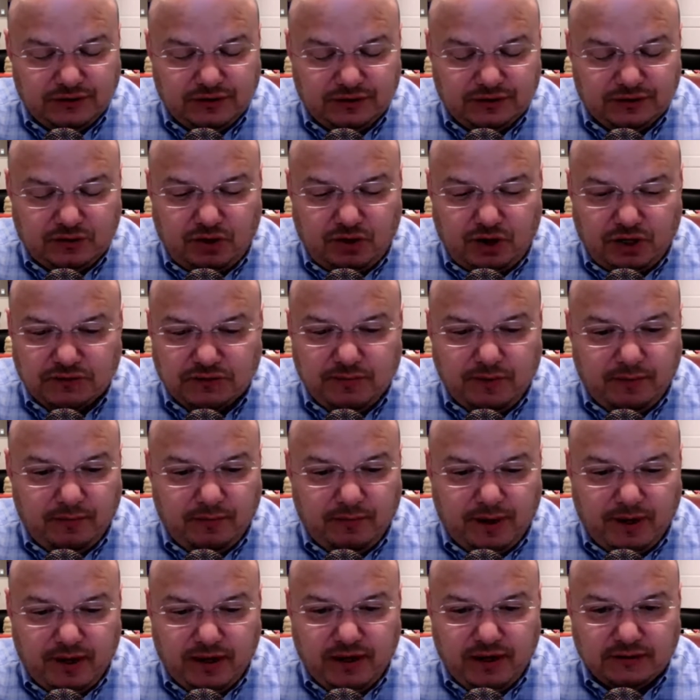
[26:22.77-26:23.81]
crossed my
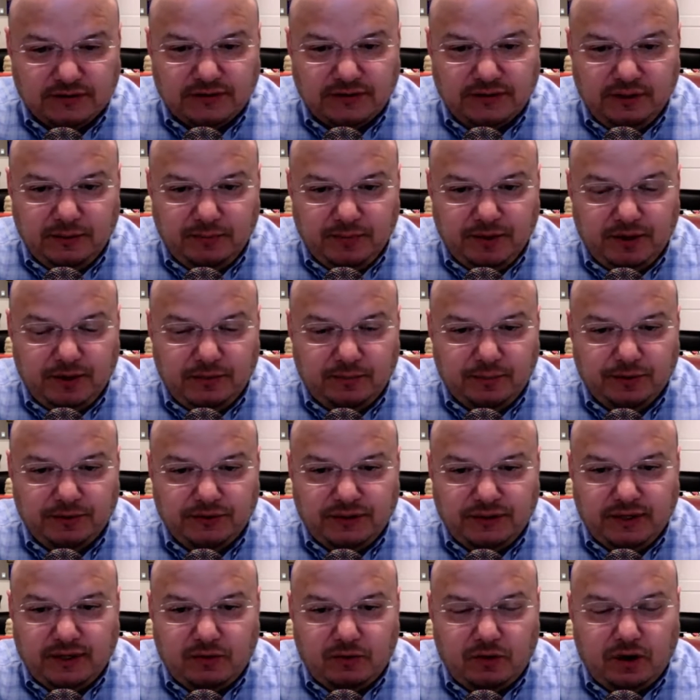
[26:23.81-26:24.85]
mind. I said they better put
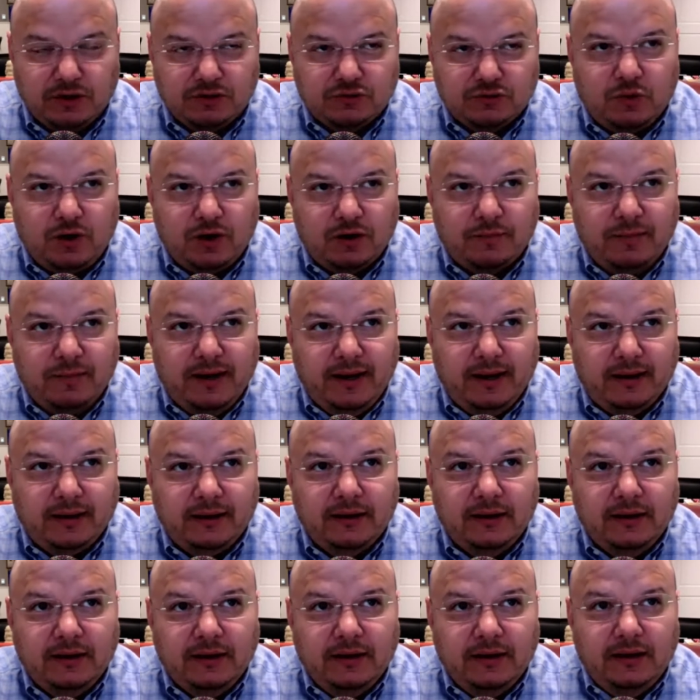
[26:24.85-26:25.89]
that crosswalk back.
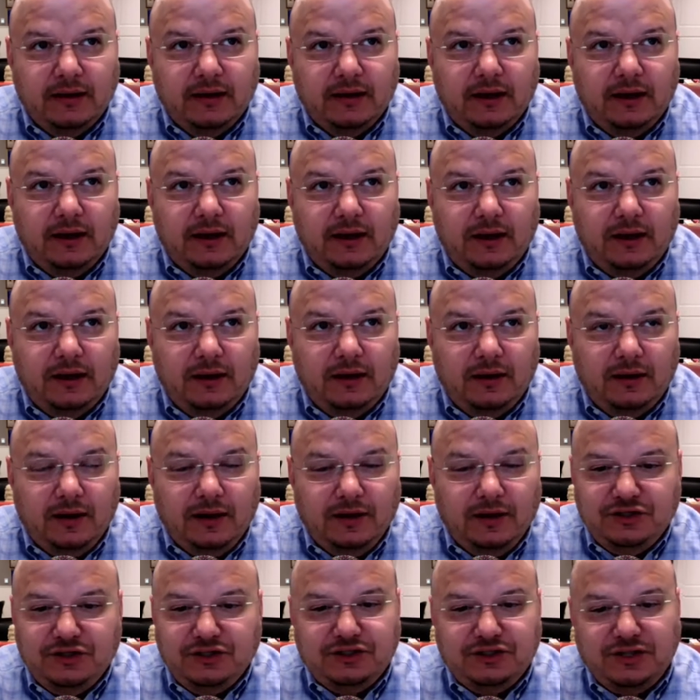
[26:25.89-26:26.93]

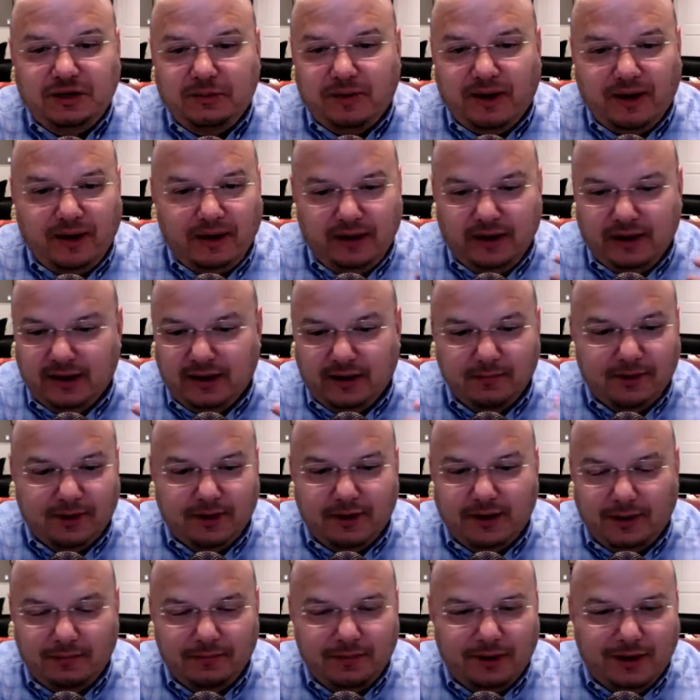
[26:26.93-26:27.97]
And just in my head, I'm
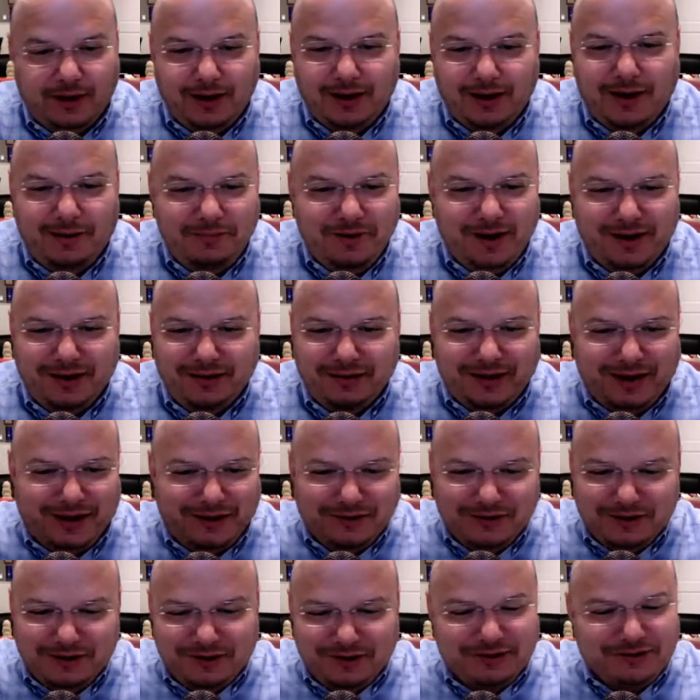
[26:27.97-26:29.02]
not.
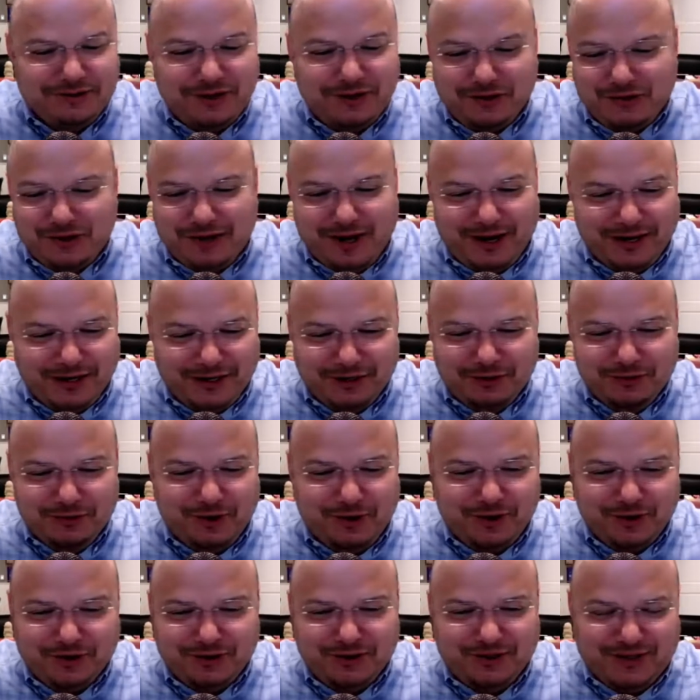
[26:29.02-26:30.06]
There's nothing I can do
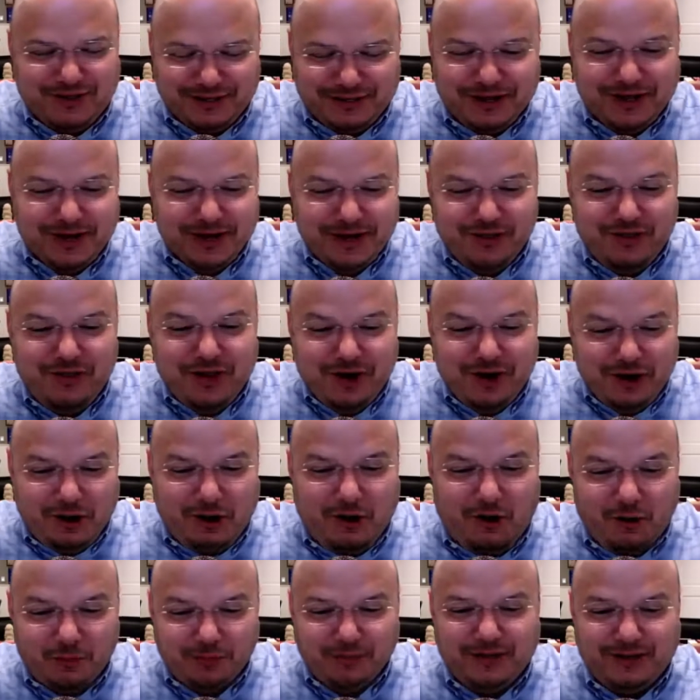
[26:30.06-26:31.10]
other than
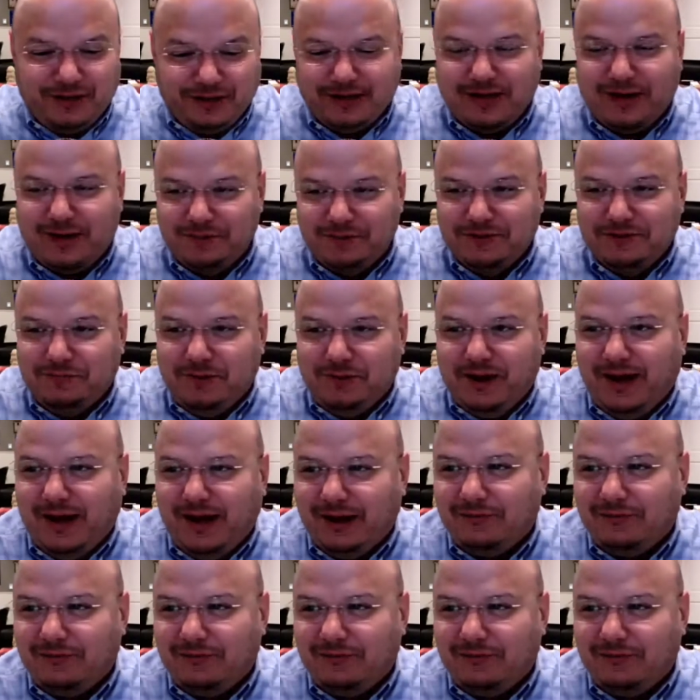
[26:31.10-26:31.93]
hope that it comes back.